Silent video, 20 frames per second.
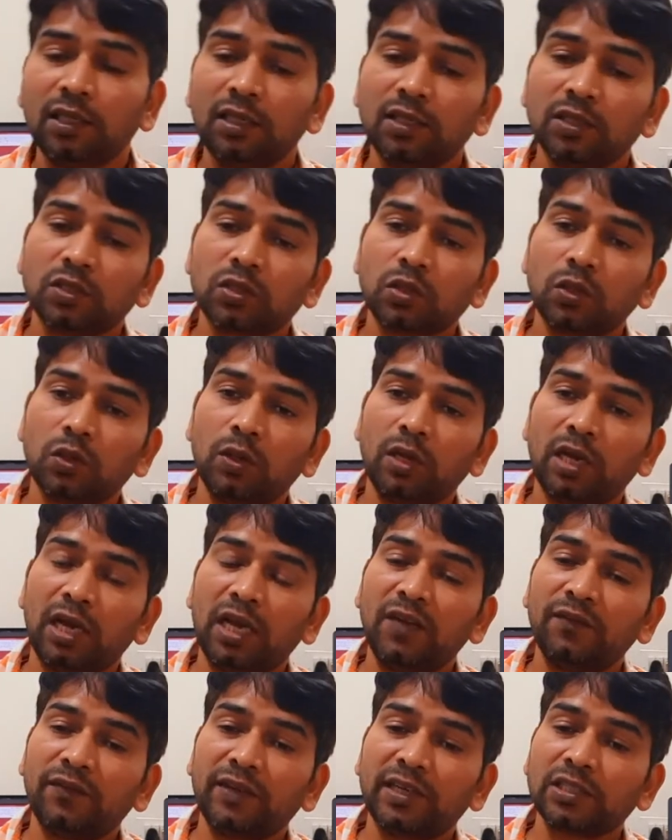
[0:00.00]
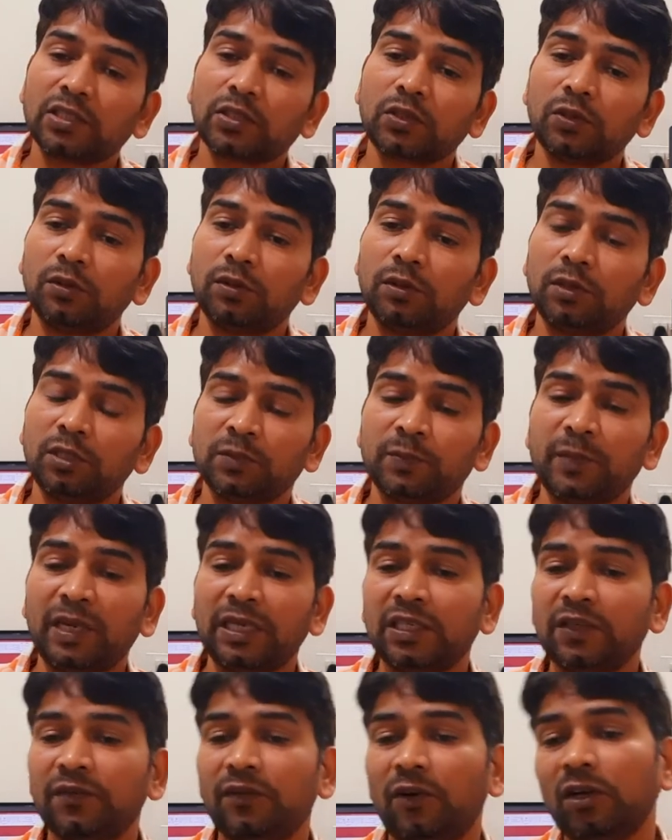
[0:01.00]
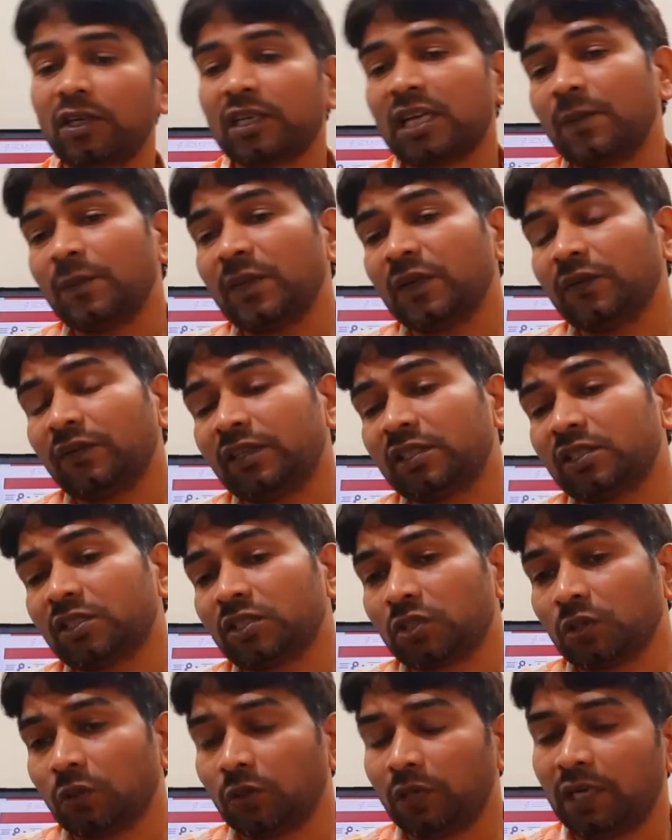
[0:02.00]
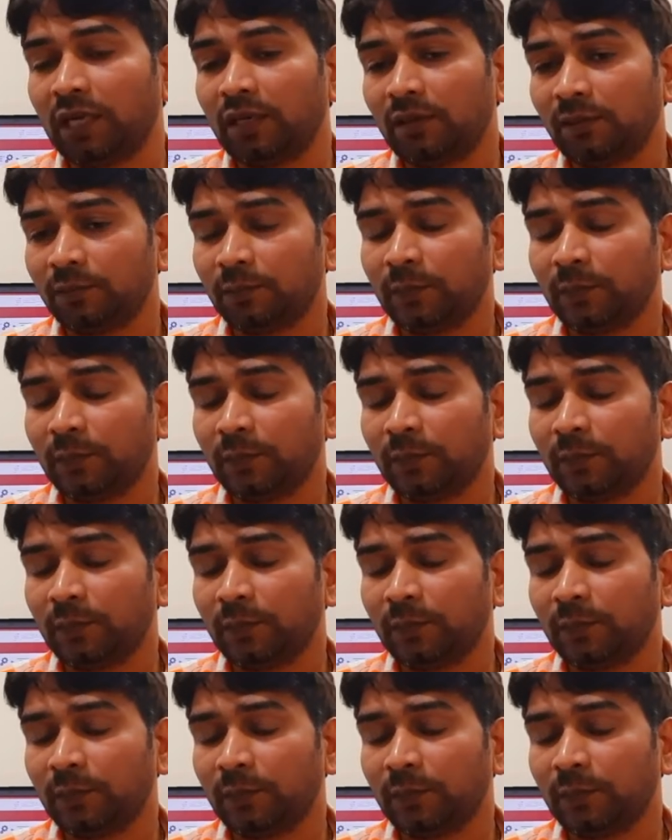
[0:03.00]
So alfresco is by default coming with Solar,